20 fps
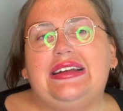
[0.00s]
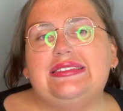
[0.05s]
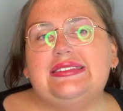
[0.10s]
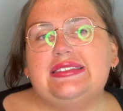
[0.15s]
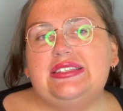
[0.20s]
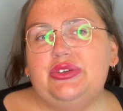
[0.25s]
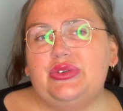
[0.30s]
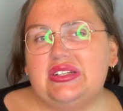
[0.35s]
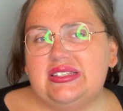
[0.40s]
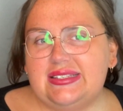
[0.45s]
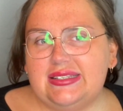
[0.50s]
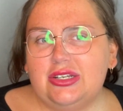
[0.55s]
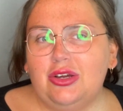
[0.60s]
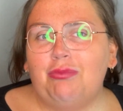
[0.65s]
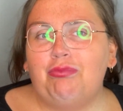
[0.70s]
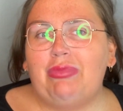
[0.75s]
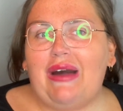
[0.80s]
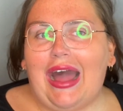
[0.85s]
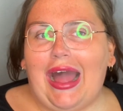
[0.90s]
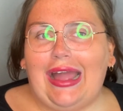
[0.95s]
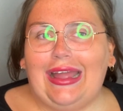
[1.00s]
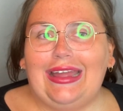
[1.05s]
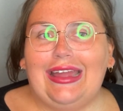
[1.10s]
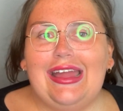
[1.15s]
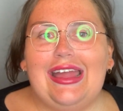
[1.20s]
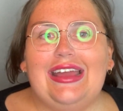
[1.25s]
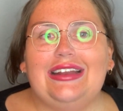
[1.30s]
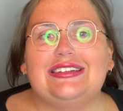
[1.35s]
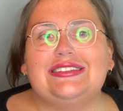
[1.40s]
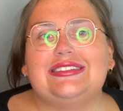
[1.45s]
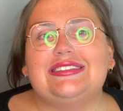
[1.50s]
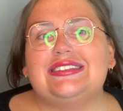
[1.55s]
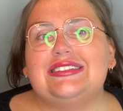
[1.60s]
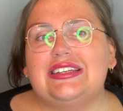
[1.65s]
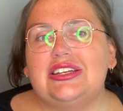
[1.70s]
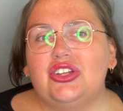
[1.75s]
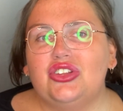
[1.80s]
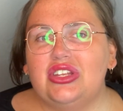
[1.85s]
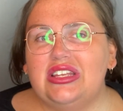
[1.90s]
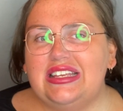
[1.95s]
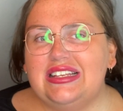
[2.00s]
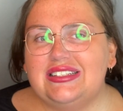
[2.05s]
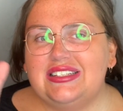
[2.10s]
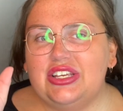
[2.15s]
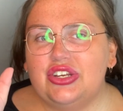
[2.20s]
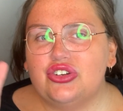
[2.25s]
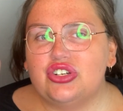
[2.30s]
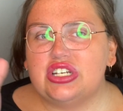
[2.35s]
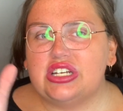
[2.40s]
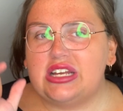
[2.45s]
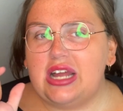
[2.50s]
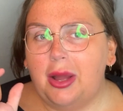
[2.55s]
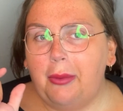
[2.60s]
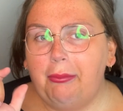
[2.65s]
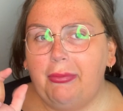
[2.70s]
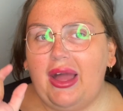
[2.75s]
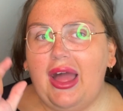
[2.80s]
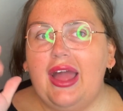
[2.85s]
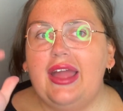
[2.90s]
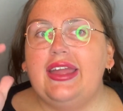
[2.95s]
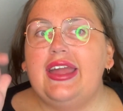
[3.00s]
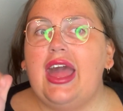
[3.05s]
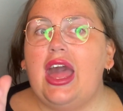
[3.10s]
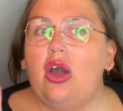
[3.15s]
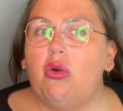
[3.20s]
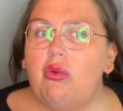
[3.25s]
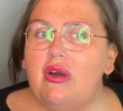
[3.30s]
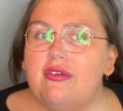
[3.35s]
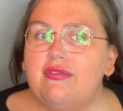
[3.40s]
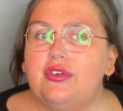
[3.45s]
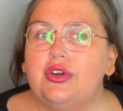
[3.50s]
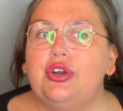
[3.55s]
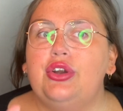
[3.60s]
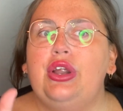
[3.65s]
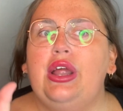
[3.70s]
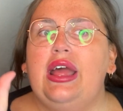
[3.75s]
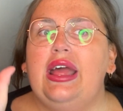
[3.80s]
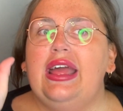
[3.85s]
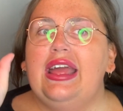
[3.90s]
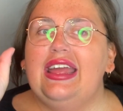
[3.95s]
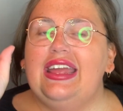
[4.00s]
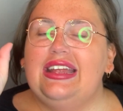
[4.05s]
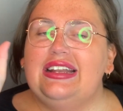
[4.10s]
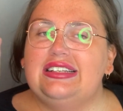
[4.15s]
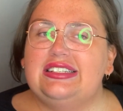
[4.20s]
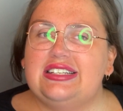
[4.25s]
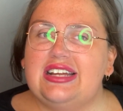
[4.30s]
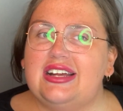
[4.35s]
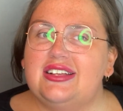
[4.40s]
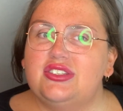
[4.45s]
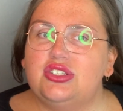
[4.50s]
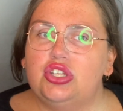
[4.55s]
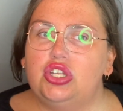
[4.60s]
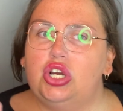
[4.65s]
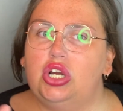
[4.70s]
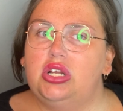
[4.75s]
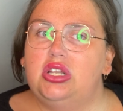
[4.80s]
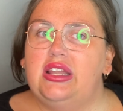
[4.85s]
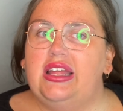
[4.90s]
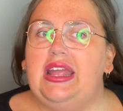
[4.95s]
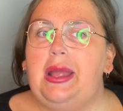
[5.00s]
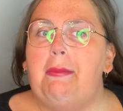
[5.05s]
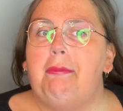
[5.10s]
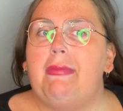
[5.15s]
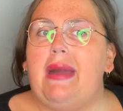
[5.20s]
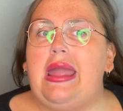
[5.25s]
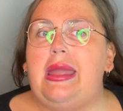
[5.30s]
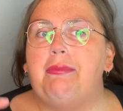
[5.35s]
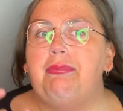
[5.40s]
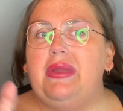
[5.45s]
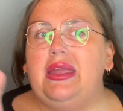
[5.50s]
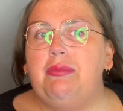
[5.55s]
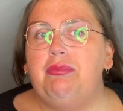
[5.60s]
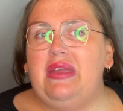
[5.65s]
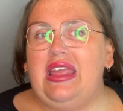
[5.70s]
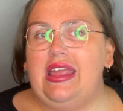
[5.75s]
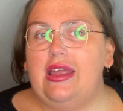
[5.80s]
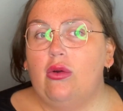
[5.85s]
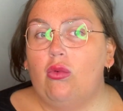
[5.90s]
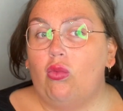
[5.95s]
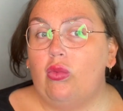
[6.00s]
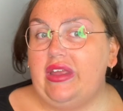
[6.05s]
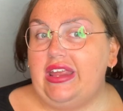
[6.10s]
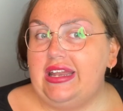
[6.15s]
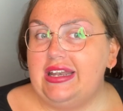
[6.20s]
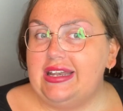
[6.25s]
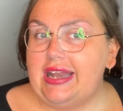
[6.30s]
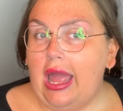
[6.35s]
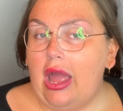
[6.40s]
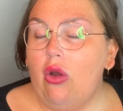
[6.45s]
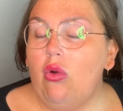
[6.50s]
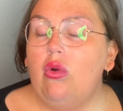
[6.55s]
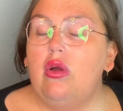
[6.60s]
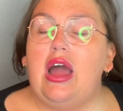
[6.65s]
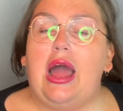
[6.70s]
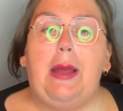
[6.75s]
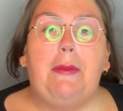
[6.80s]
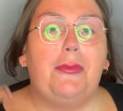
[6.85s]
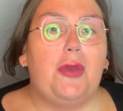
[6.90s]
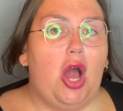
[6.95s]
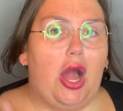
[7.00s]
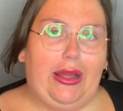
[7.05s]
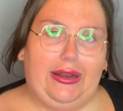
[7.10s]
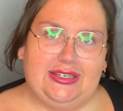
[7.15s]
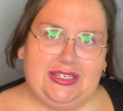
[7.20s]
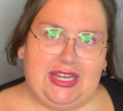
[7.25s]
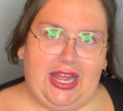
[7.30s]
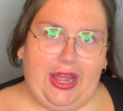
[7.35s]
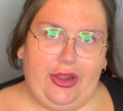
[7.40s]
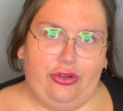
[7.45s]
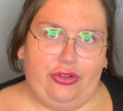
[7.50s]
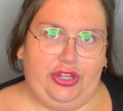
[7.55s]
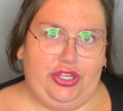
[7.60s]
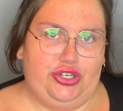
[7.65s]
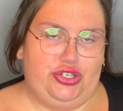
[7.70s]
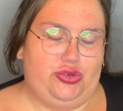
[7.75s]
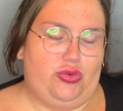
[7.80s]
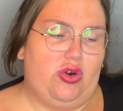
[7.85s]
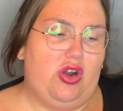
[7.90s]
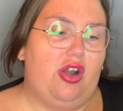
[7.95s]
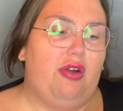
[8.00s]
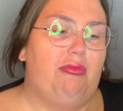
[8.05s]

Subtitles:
you could still buy it and it's still easier to come by. However, it does look like it might be being weaned out. I'm not entirely sure.